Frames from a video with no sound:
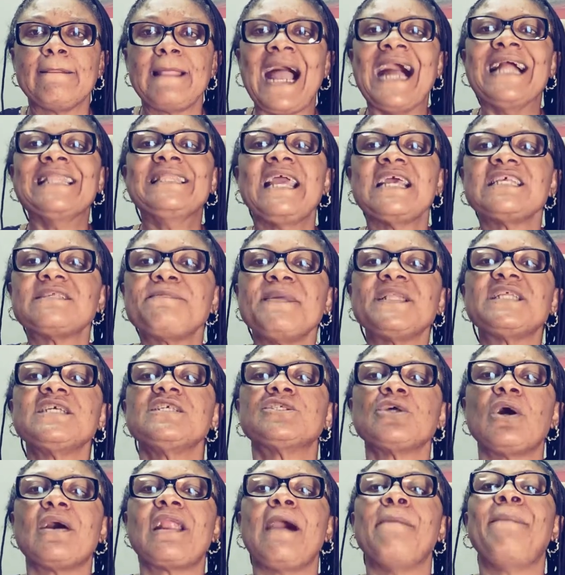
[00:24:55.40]
And these
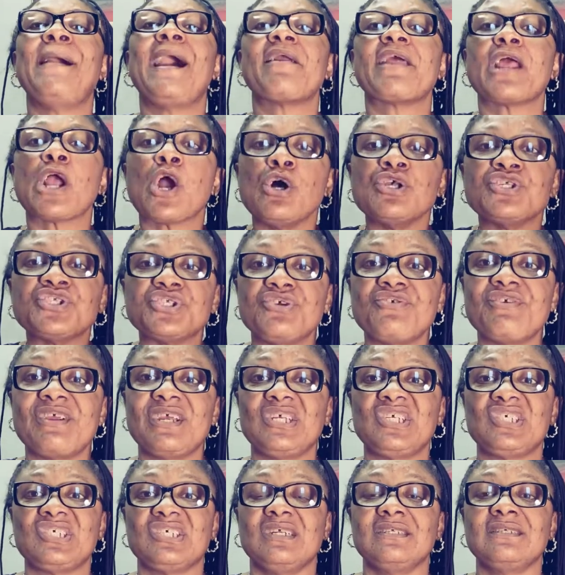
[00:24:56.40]
meetings are about
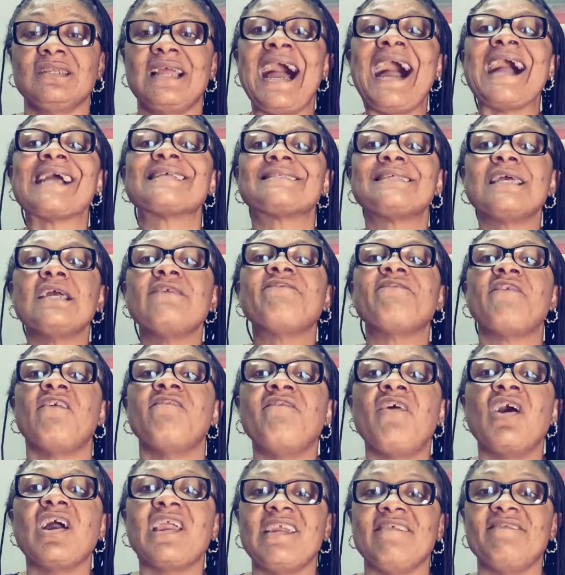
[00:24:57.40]
reconciliation, asking for
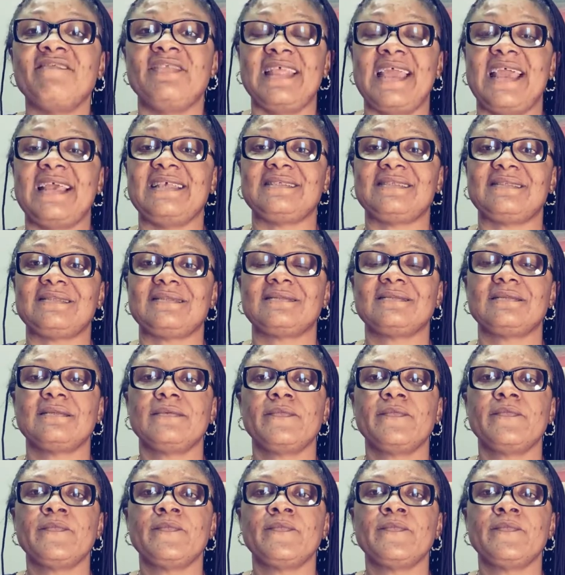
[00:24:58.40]
forgiveness.